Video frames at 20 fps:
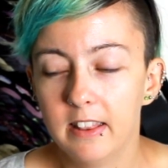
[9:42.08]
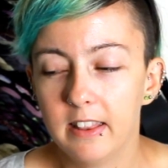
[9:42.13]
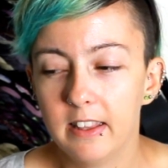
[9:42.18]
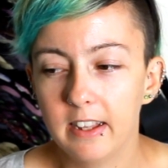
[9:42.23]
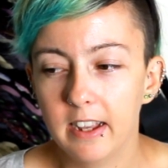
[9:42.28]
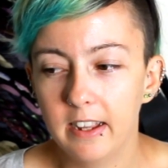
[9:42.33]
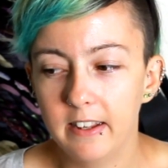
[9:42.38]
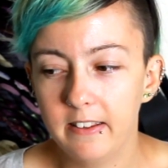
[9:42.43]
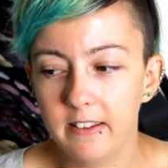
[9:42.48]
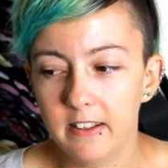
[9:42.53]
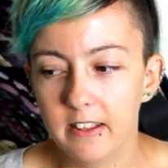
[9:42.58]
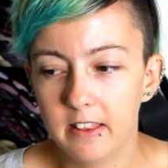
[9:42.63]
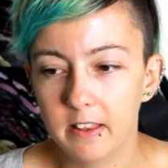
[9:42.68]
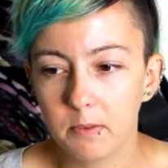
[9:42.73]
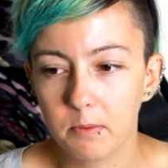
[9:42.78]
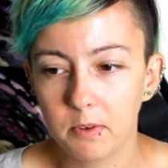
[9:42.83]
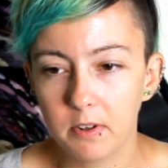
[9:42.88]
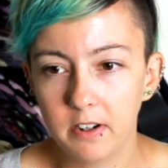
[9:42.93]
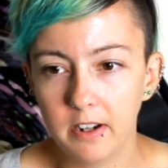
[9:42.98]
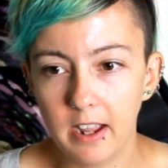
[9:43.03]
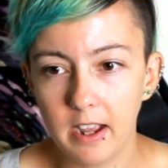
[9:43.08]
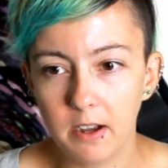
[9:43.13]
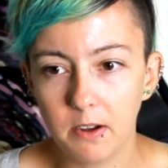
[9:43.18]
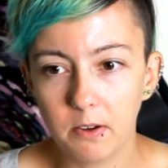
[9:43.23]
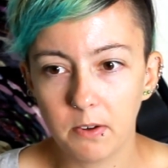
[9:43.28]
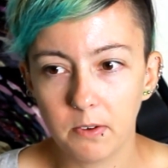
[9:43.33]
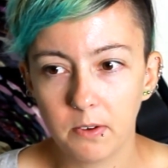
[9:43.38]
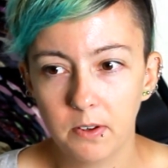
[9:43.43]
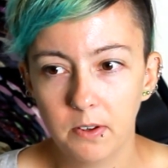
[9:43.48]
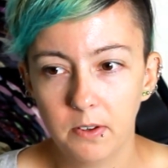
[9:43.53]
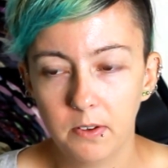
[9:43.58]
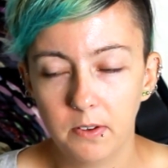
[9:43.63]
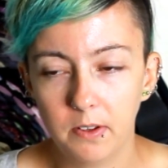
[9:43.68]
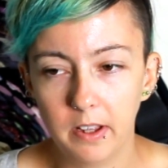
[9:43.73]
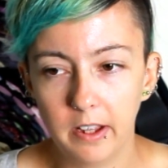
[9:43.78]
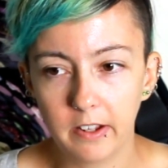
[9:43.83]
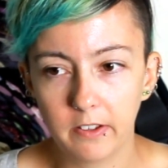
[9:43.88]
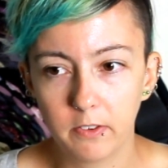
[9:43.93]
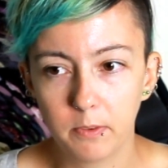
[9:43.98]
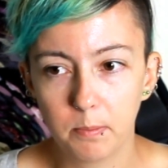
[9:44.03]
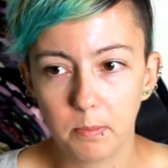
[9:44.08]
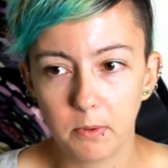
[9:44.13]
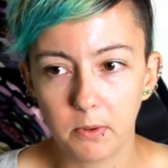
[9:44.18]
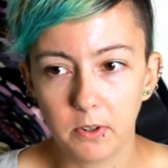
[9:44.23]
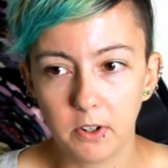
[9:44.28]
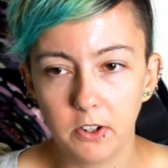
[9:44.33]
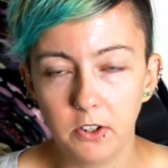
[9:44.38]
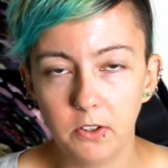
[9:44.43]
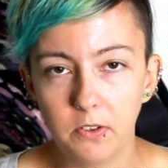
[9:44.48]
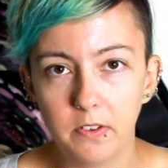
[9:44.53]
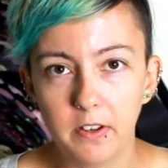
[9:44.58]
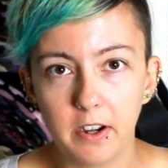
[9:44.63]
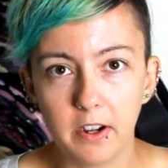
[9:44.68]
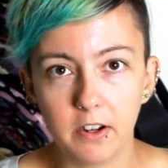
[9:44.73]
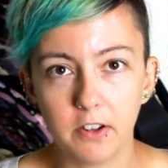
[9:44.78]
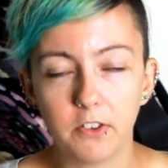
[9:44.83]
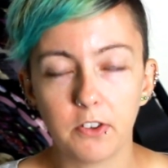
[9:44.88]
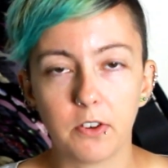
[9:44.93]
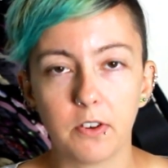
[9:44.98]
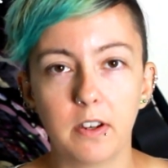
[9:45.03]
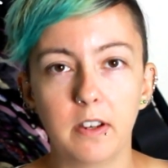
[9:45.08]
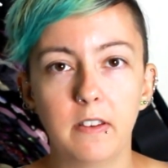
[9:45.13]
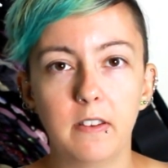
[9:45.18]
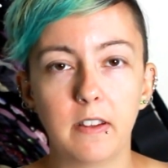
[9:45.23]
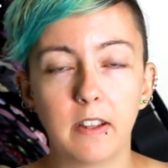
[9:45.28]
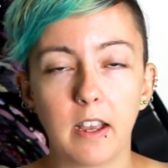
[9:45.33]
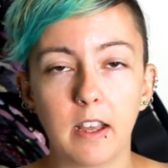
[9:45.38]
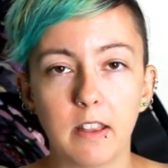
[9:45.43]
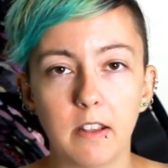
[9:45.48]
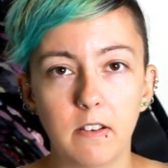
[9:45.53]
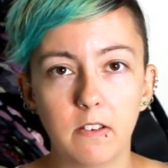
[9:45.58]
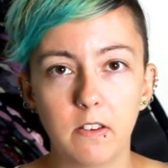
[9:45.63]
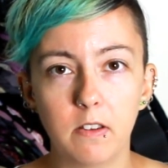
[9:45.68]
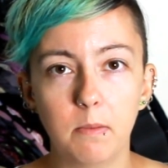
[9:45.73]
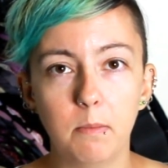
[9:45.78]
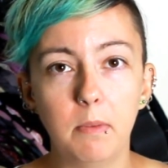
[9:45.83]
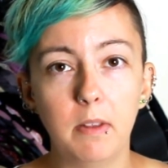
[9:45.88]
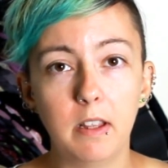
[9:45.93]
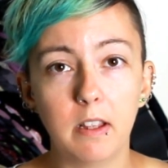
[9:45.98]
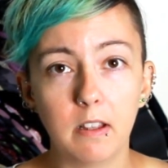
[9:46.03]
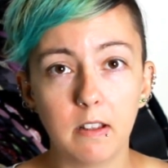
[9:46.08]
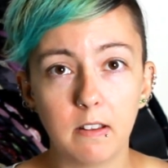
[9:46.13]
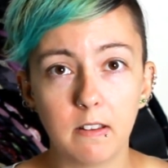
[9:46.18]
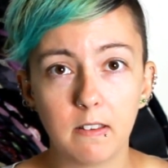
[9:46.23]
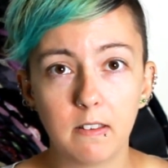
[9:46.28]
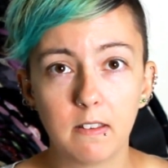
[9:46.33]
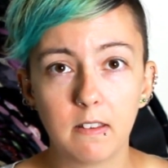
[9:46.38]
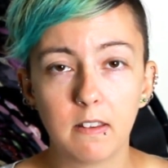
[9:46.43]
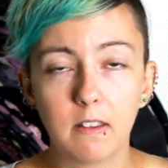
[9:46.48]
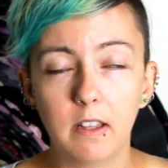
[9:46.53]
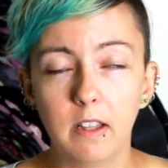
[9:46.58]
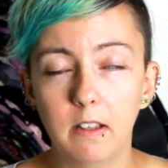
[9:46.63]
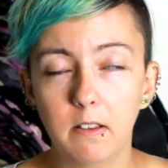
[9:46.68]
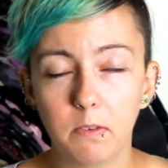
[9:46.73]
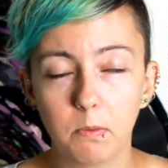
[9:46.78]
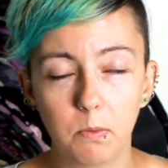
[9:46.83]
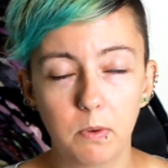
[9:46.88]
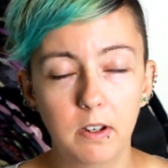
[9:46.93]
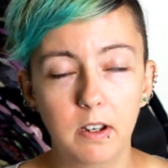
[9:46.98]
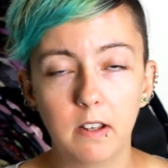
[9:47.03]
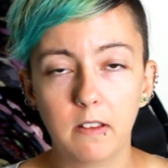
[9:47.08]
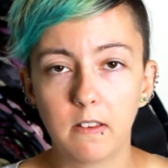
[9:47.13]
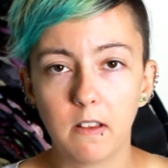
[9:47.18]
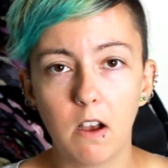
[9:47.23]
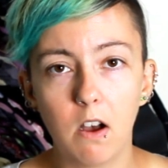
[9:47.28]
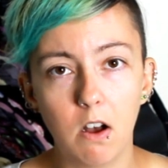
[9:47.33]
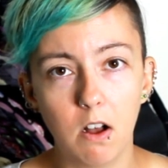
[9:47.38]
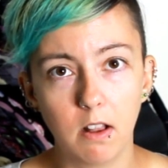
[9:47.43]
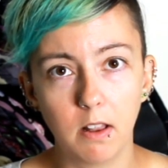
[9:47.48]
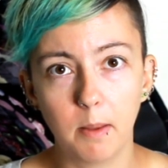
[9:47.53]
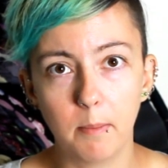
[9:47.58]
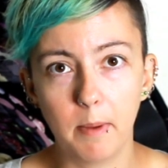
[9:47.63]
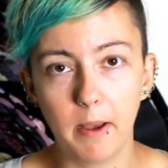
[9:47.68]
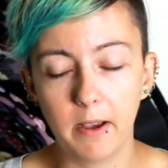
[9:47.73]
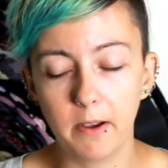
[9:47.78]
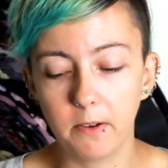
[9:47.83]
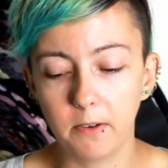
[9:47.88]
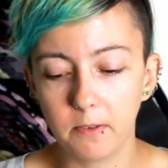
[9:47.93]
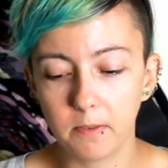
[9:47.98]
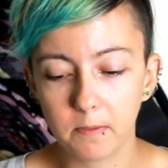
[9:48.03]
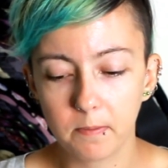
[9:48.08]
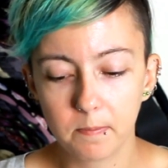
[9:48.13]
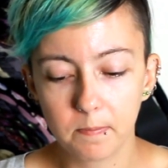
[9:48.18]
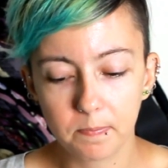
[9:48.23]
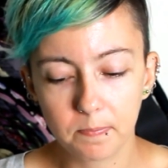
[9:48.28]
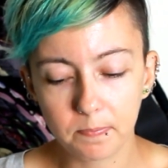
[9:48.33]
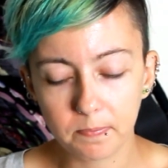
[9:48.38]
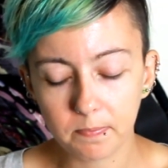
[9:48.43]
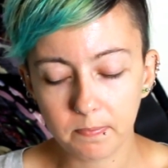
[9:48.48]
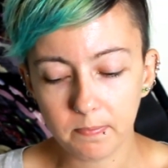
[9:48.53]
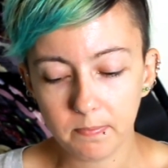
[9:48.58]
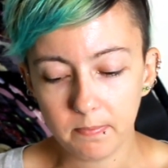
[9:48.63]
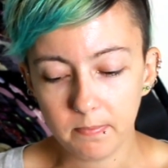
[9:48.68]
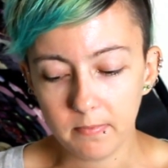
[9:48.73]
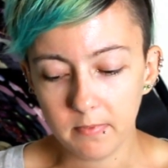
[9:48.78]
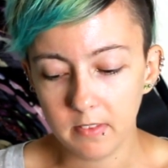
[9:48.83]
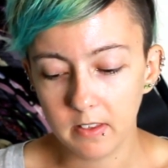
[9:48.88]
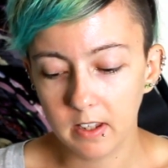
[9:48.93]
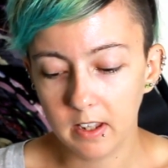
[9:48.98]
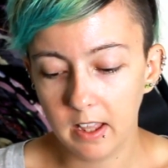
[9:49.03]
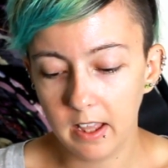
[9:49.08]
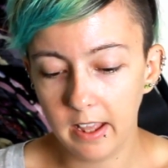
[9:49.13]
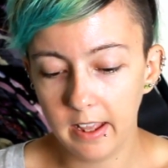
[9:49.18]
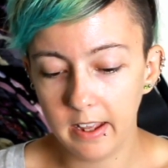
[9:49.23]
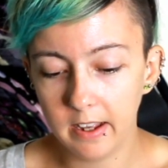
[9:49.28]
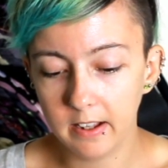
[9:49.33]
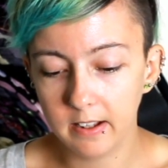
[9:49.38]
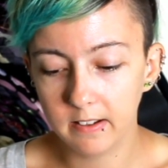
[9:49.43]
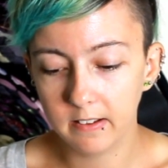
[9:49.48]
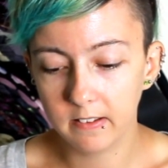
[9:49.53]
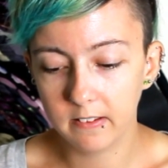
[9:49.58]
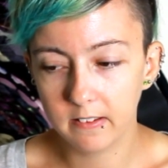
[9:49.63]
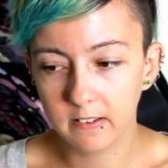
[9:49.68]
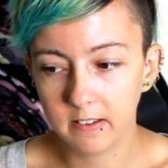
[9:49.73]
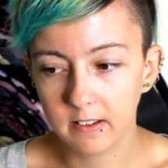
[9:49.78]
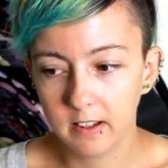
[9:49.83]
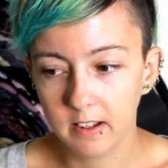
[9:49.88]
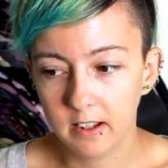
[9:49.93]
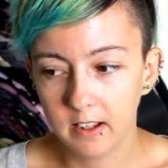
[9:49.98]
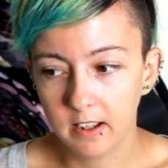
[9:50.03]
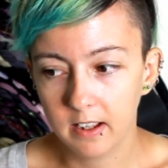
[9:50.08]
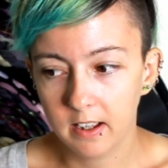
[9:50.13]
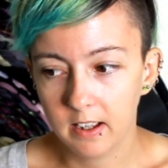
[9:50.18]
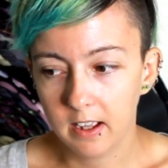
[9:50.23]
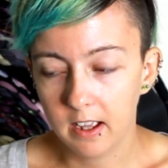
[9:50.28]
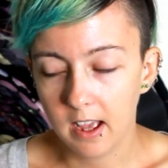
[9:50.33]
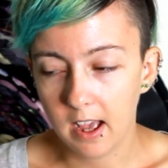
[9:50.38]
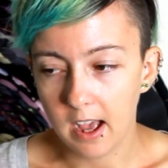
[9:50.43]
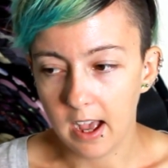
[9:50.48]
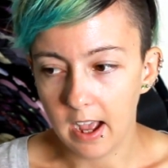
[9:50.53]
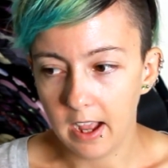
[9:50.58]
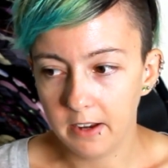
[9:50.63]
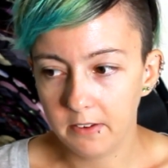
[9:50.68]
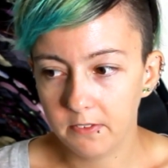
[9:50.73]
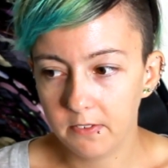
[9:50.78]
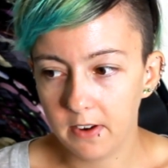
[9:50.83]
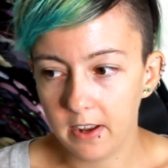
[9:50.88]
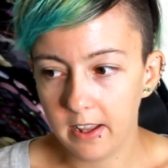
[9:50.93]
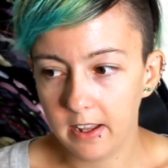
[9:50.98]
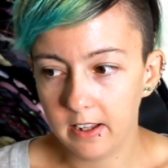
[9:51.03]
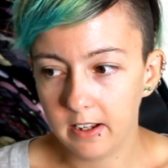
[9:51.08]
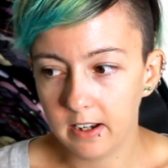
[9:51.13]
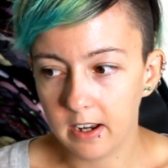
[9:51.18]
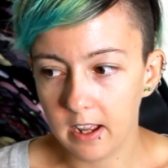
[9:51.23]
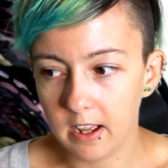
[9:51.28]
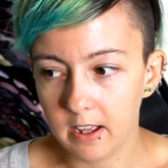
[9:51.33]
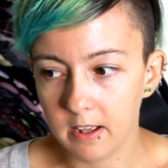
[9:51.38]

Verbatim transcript: The idea that we're now exploring new territory together, to me, is what it's all about. And I write